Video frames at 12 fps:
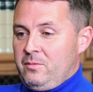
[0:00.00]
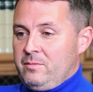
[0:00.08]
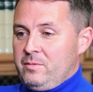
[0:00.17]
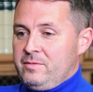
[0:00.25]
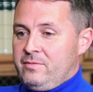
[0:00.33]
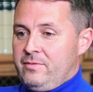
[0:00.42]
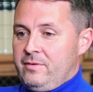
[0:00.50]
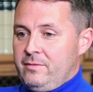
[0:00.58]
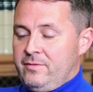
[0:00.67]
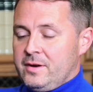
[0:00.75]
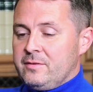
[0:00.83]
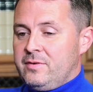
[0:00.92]
We've
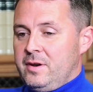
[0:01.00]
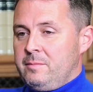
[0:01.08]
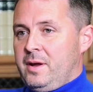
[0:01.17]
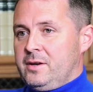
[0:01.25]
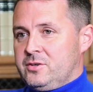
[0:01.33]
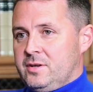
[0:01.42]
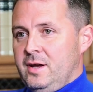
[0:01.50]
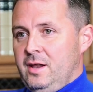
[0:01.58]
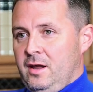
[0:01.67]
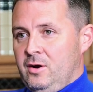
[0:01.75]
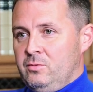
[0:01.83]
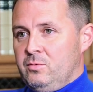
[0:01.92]
thankfully managed to get a
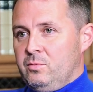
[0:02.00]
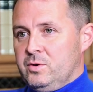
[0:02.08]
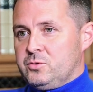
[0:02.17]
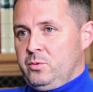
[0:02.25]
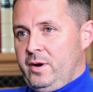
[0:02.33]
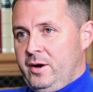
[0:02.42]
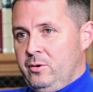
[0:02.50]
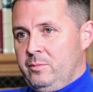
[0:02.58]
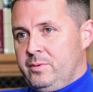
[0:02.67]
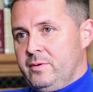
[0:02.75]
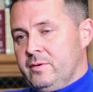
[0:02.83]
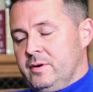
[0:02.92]
loan, which will
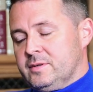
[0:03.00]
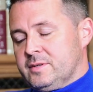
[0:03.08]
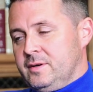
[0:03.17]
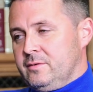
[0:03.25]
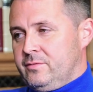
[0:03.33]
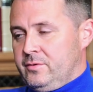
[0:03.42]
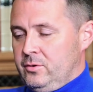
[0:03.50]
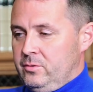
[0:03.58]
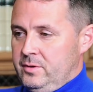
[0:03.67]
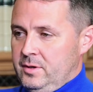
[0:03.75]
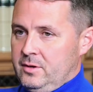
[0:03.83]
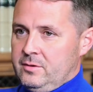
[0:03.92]
help us get through,
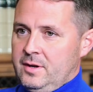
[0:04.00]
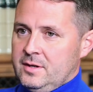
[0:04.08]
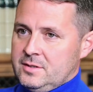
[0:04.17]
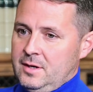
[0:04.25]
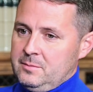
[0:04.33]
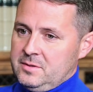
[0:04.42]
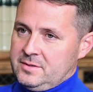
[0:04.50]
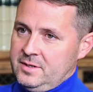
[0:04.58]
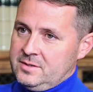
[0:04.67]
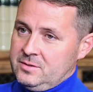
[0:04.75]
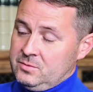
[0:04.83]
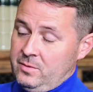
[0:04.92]
the next couple of
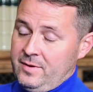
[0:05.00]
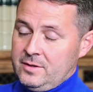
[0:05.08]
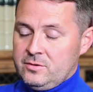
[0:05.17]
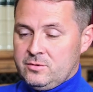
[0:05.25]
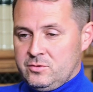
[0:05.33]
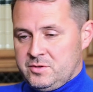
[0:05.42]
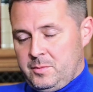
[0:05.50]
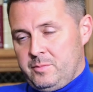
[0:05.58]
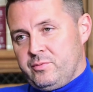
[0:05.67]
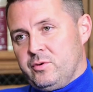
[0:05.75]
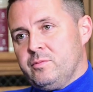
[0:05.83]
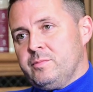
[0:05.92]
seasons. We've had to do some
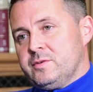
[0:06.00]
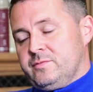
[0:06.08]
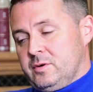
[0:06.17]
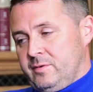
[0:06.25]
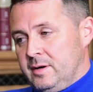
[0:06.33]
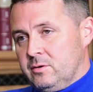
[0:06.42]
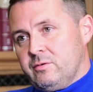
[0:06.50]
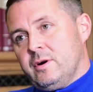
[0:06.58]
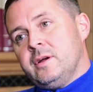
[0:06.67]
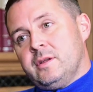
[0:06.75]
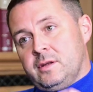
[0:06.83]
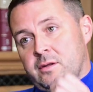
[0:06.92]
improvements for ground
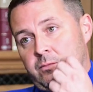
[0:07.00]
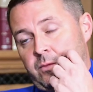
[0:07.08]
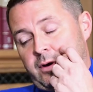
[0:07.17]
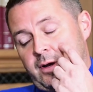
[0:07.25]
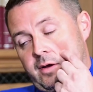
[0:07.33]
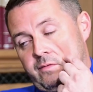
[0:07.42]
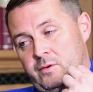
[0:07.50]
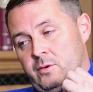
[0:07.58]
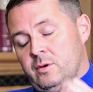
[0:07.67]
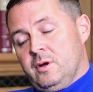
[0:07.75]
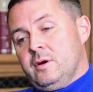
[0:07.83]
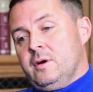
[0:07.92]
grading and what have
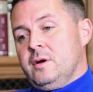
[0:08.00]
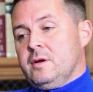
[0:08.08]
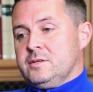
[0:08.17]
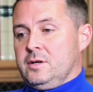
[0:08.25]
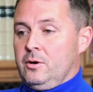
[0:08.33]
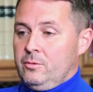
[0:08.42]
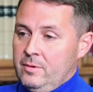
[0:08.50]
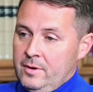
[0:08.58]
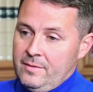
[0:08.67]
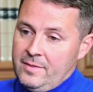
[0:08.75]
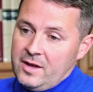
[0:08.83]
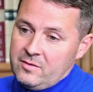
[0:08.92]
you. So
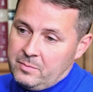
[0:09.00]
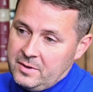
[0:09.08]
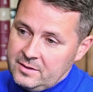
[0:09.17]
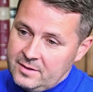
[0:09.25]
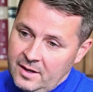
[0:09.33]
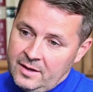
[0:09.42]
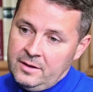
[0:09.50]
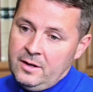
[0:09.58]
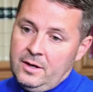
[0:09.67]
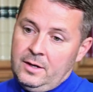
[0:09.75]
they've been done.